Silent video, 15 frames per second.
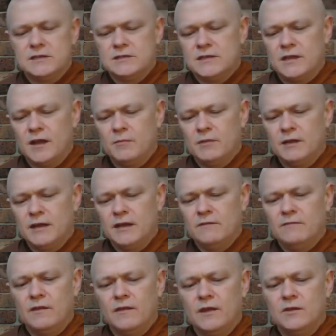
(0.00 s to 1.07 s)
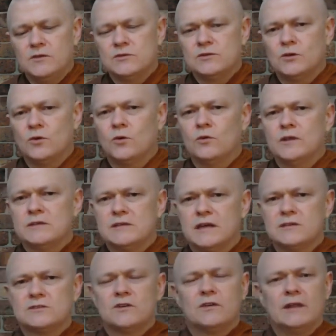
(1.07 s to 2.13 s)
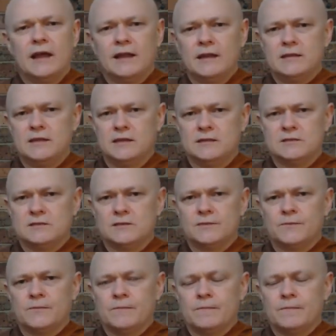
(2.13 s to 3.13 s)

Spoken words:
he said, I believe that they used to call this externalities.